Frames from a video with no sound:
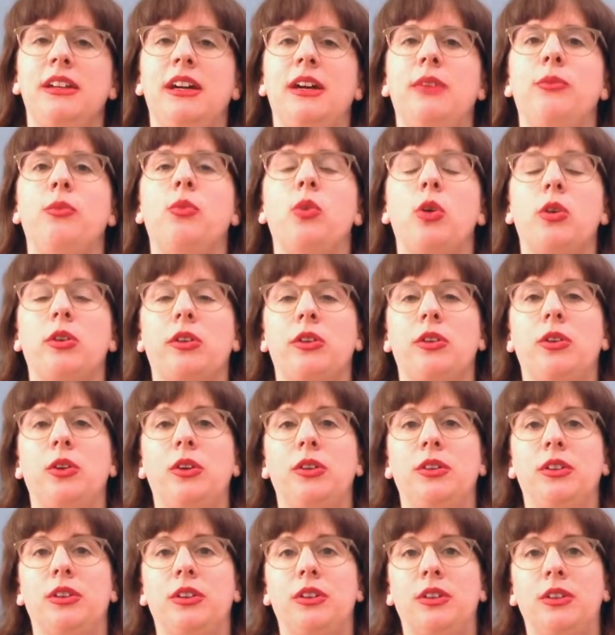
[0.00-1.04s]
I'm working
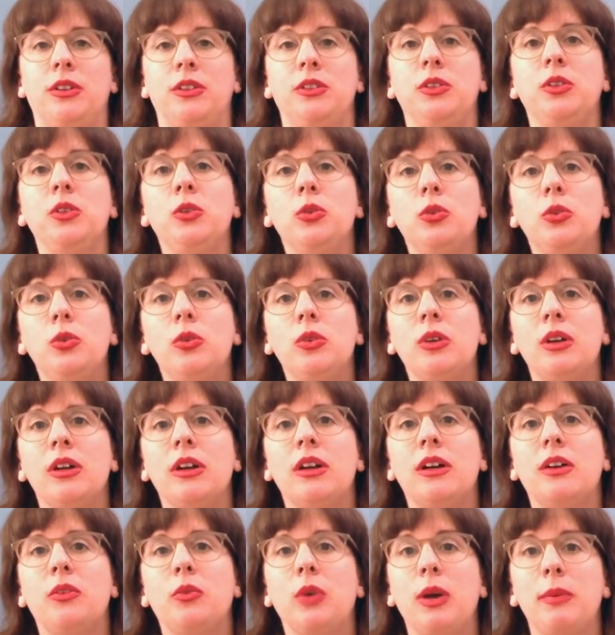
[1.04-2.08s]
on a new
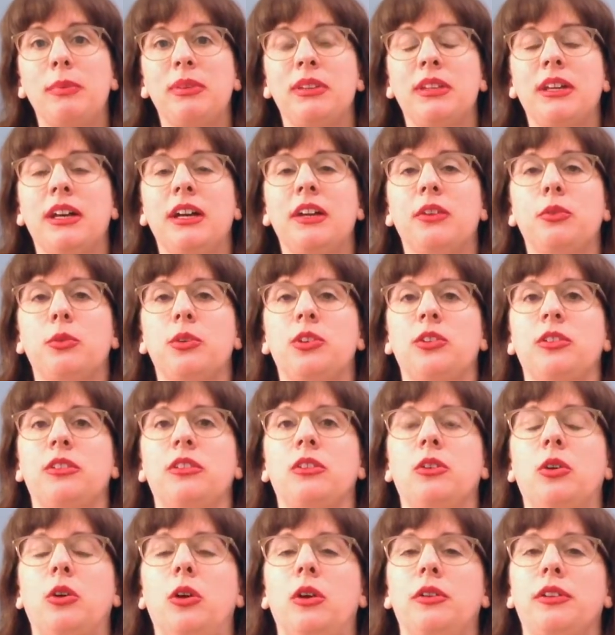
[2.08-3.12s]
website which is
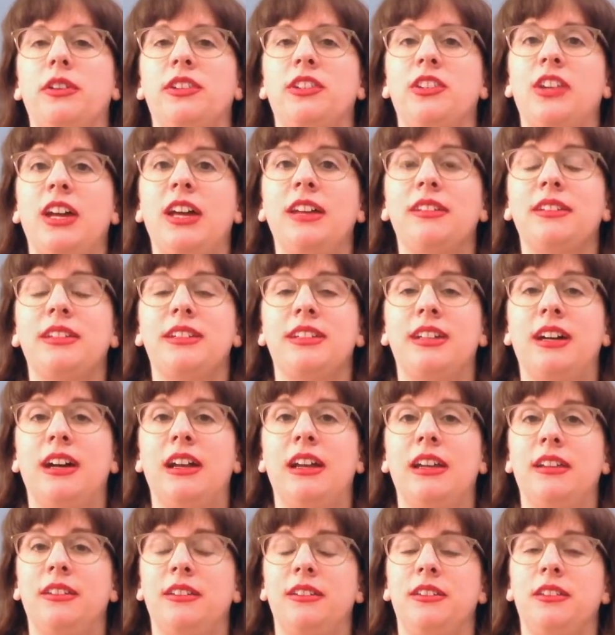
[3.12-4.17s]
called Jazz Guitar
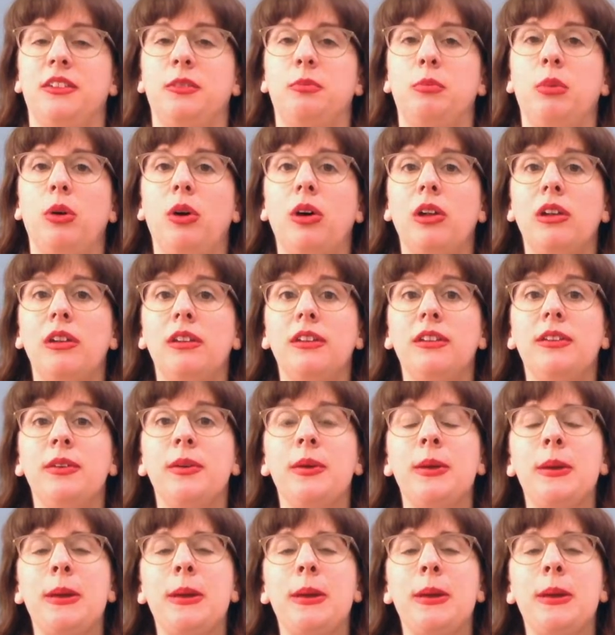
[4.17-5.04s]
Lessons Berlin.